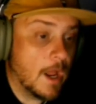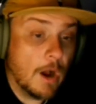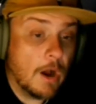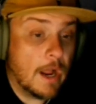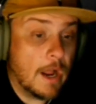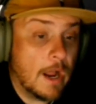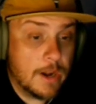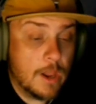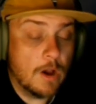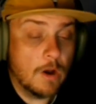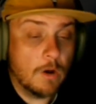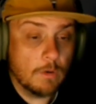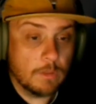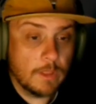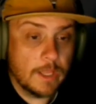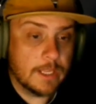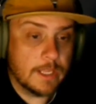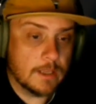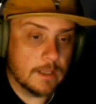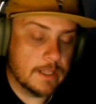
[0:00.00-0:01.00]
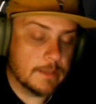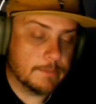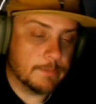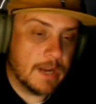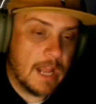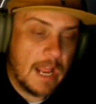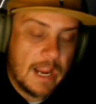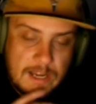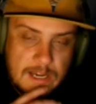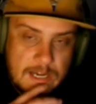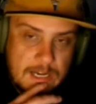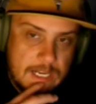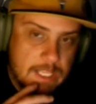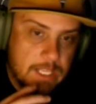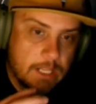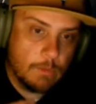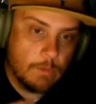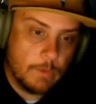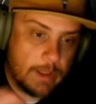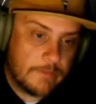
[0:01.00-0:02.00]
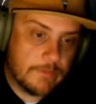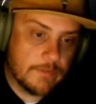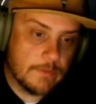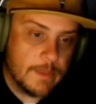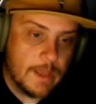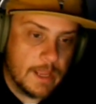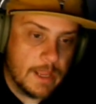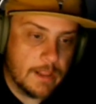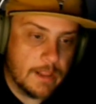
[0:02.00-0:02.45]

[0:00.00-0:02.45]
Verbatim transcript: oh, I know, like, uh, but I need to get away from that.